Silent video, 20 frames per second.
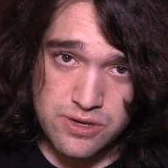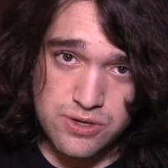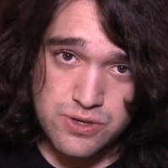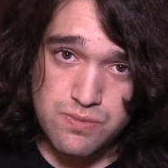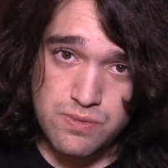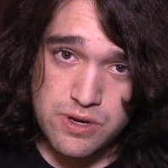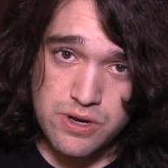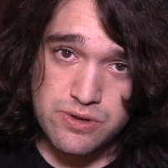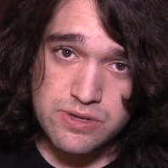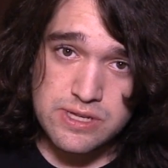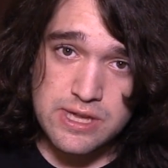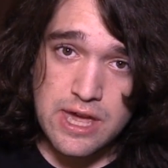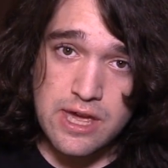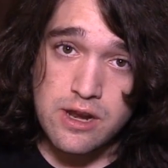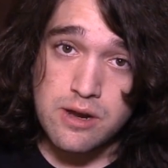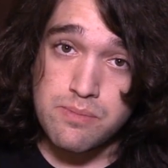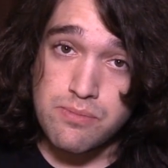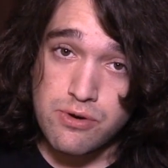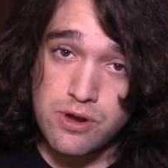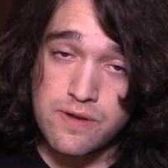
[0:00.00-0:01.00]
to use Windows
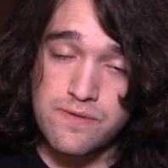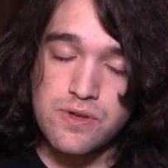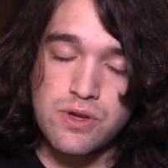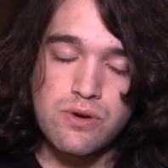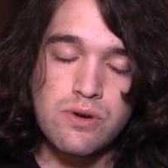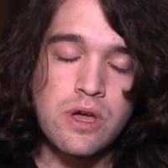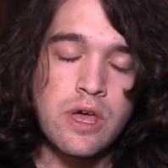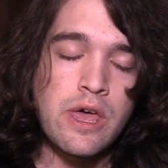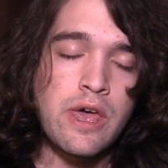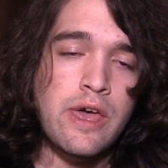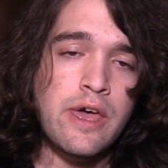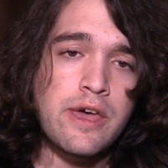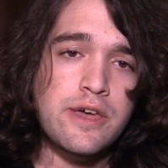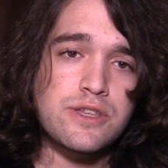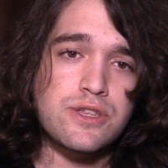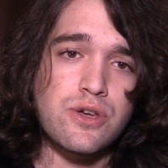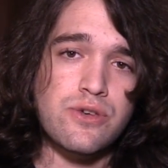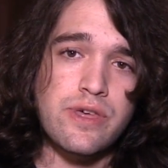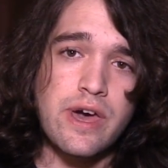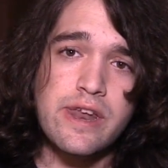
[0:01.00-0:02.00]
10 Preview.
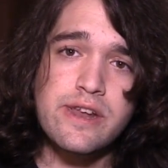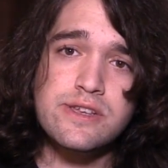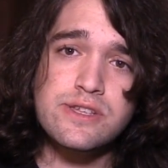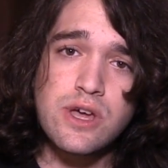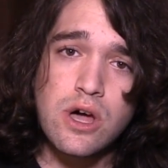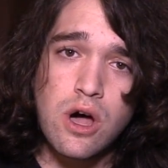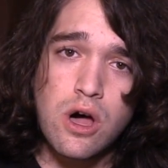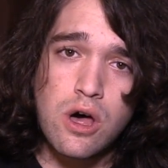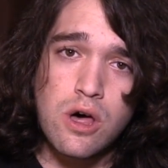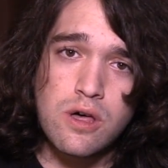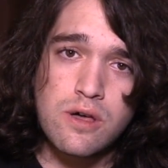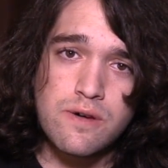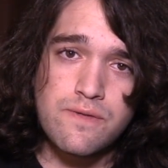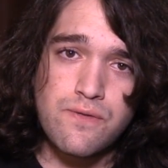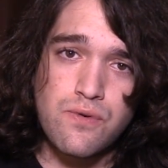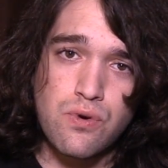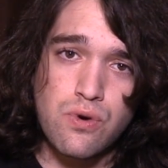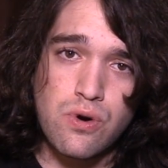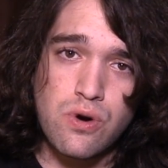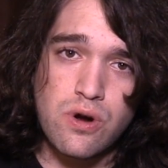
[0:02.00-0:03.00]
So that is all
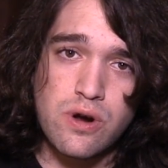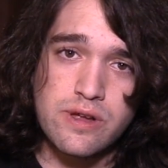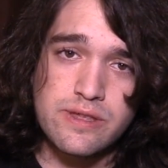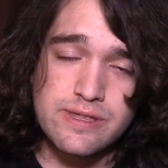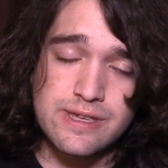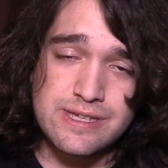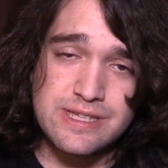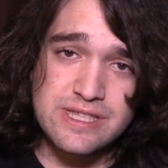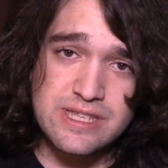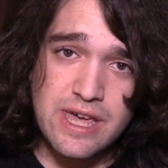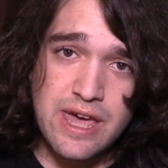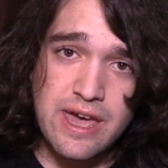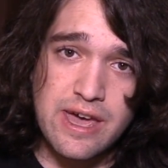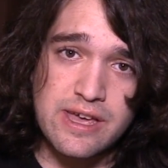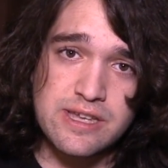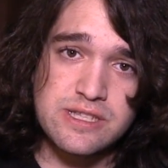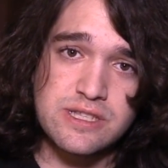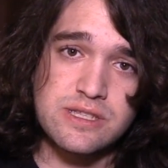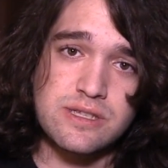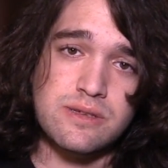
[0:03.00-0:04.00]
for this
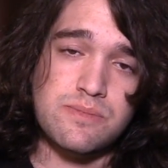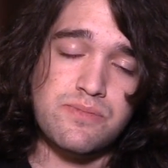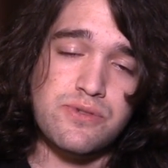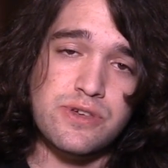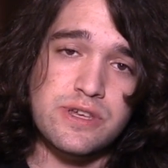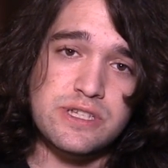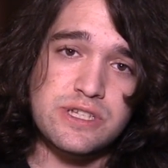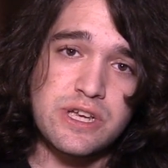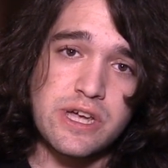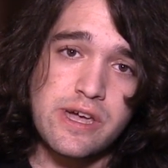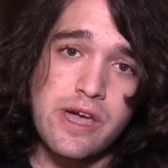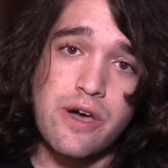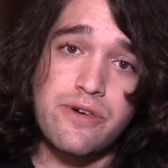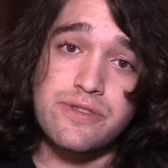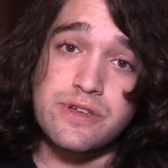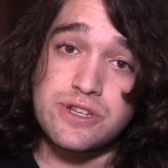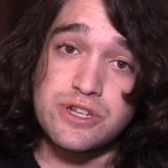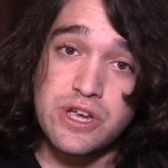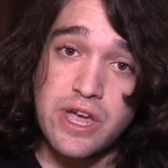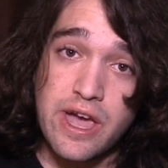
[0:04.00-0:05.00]
test. Please check
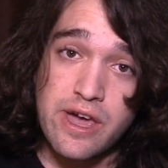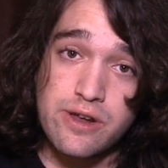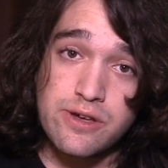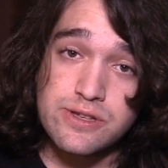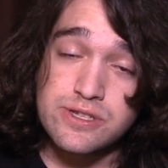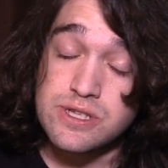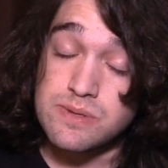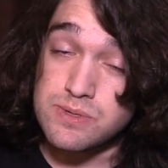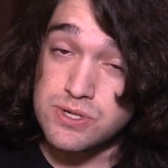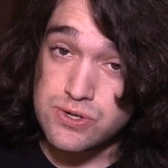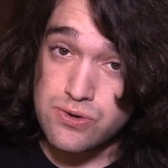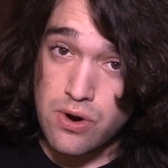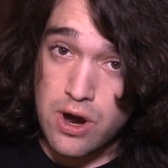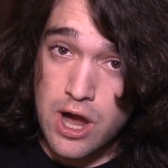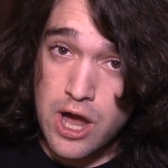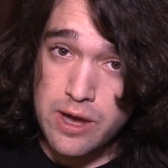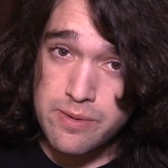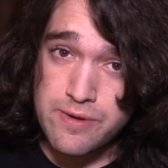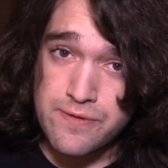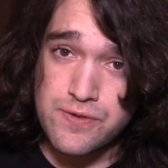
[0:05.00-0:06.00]
out the channel.
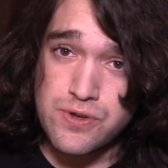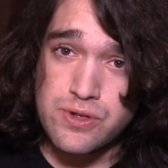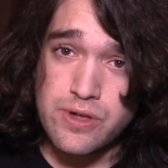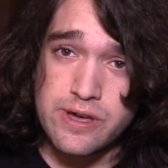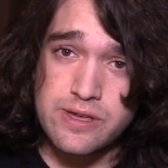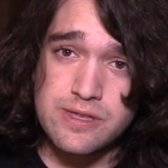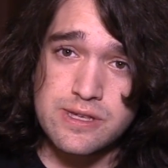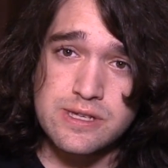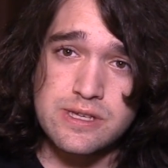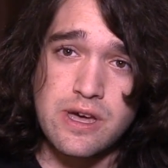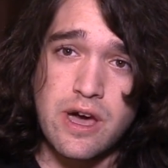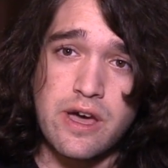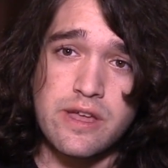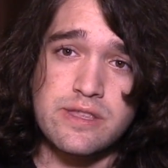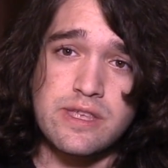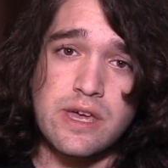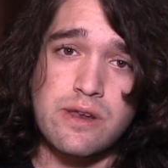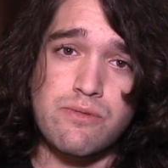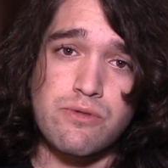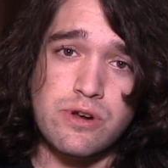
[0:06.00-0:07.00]
Subscribe if you like this
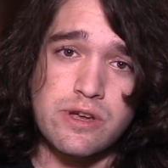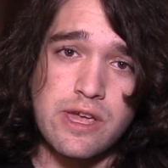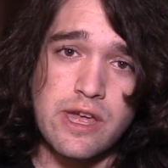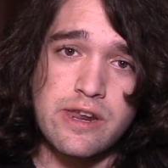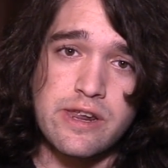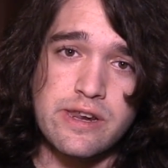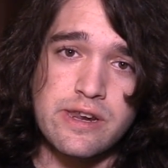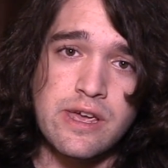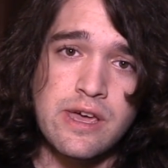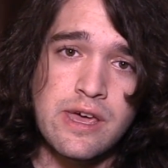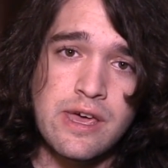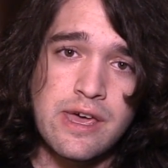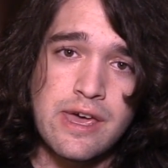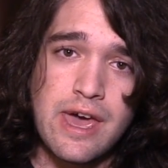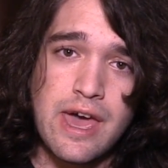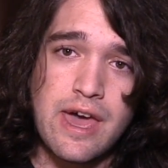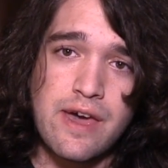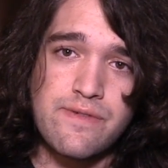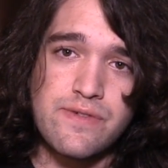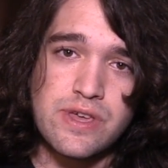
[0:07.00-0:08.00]
content. We're getting
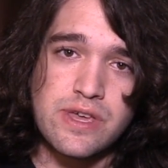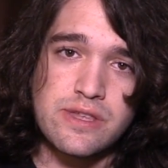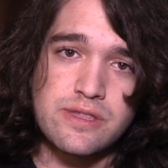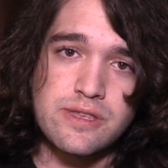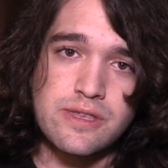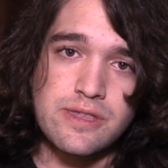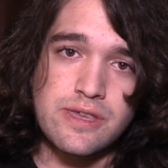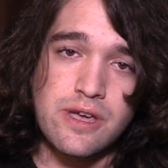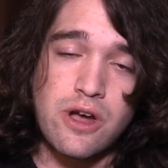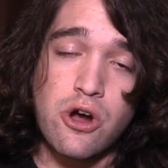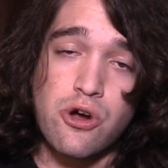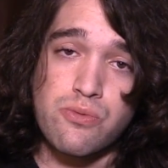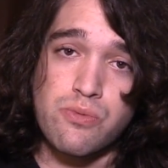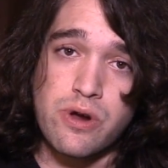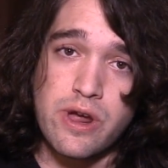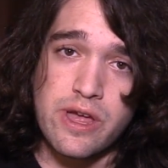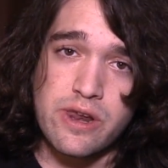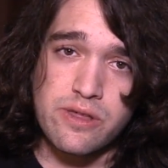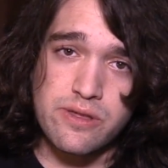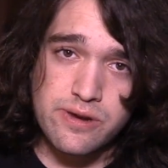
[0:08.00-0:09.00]
heavy into the
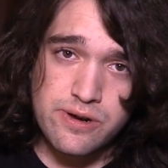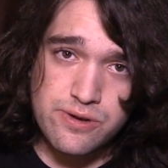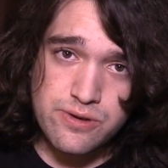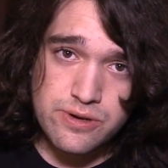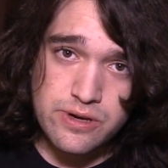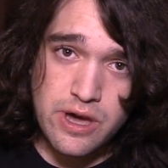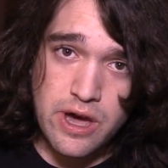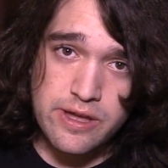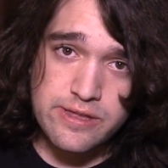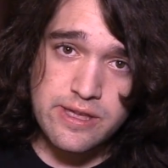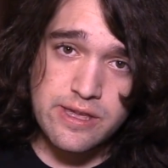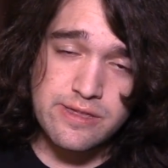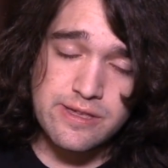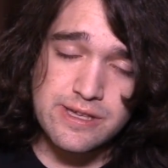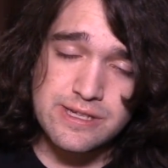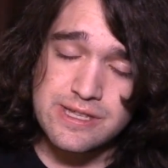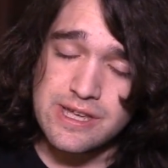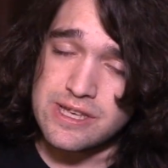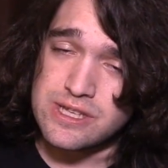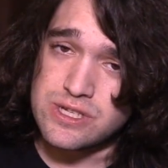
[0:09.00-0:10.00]
hardware analytical content
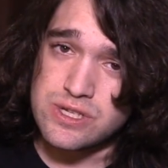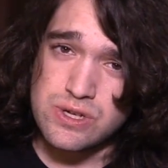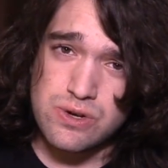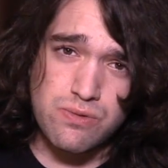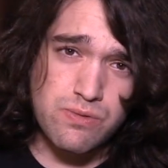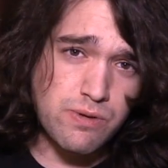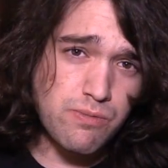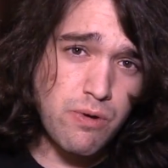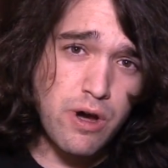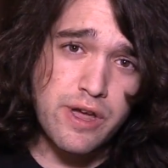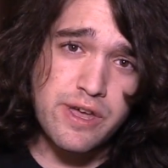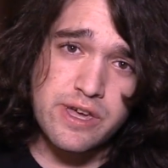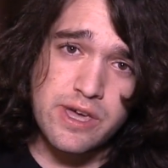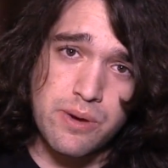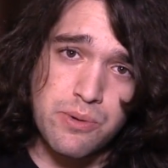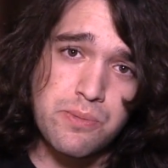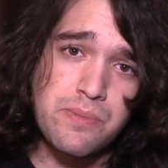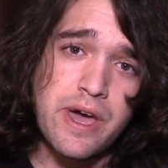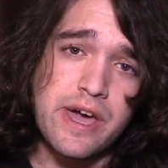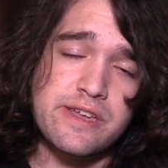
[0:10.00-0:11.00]
these days, so we want you
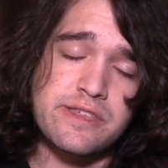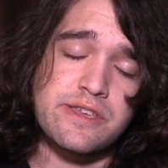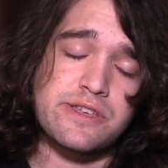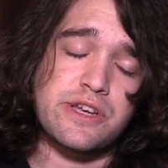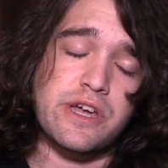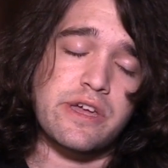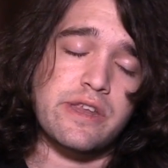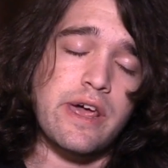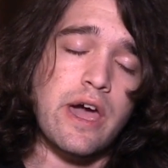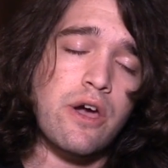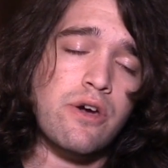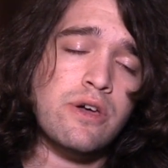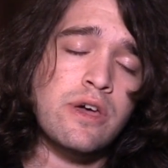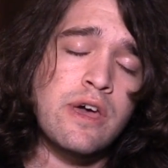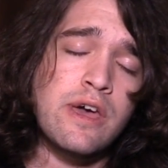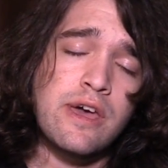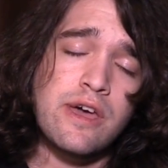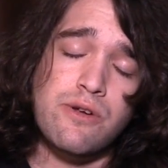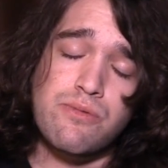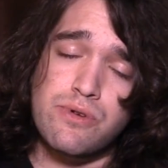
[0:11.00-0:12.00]
coming back to check it out.
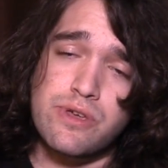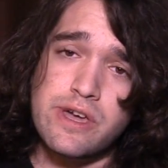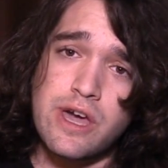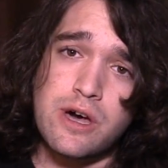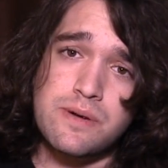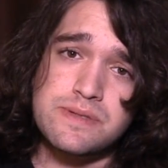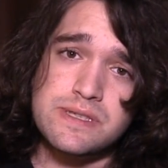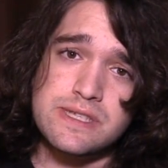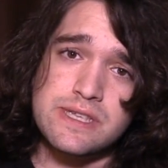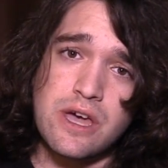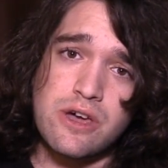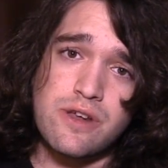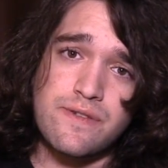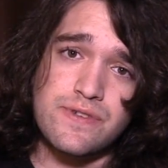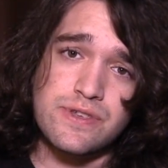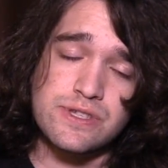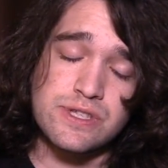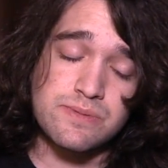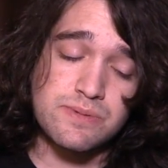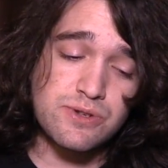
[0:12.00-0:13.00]
Really helps us out
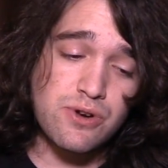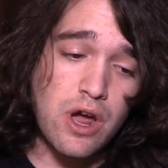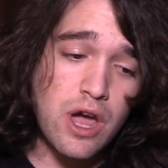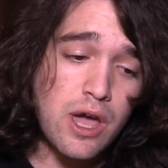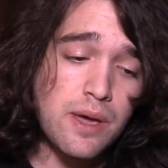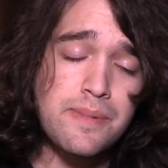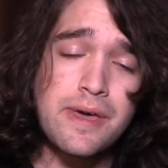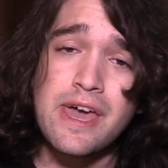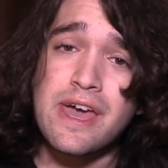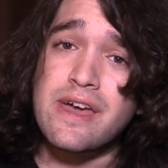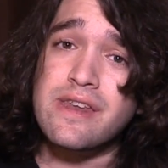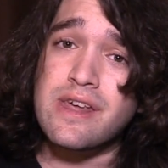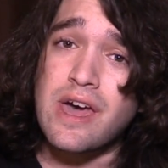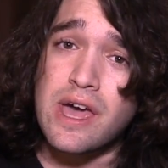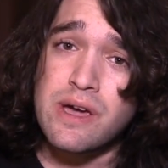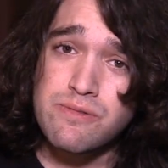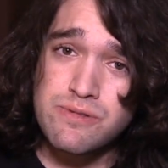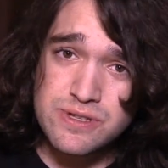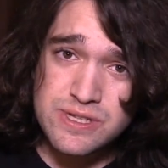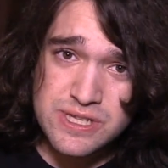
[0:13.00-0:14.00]
if you subscribe, and
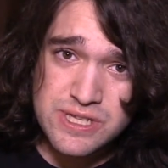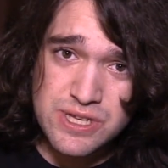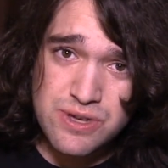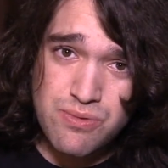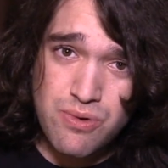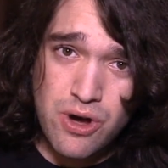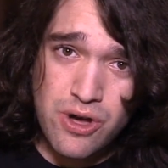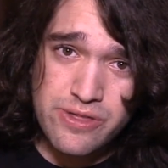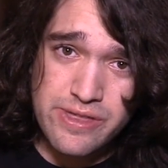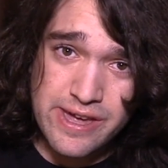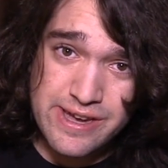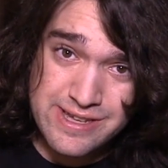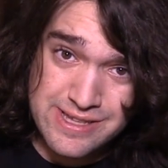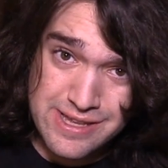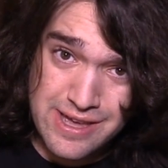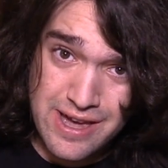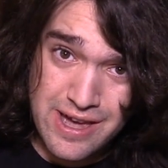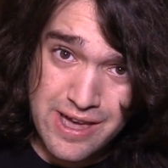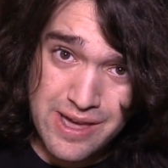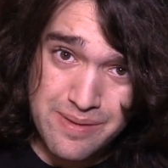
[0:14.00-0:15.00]
I will see you all
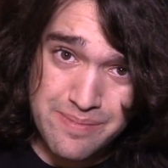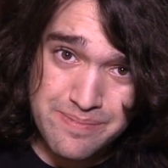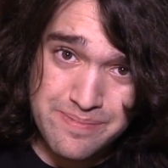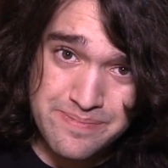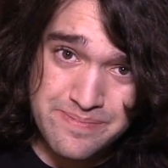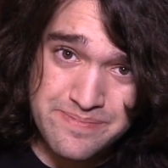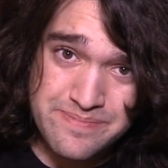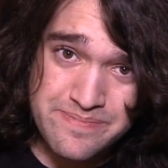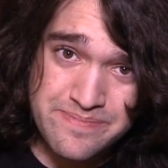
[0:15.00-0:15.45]
next time.